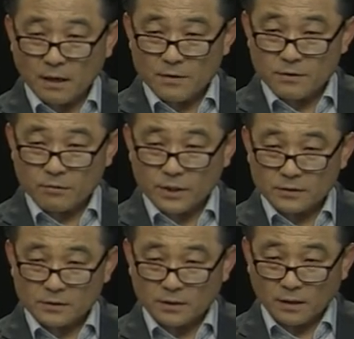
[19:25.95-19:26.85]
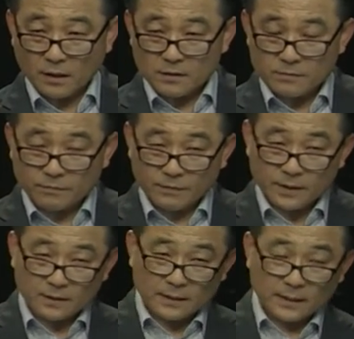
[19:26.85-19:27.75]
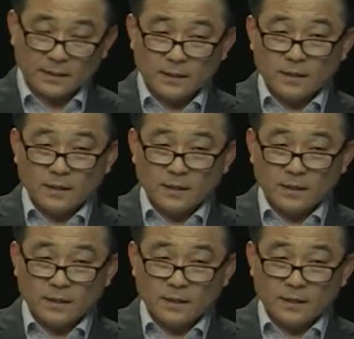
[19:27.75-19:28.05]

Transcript: other correction occurs frequently.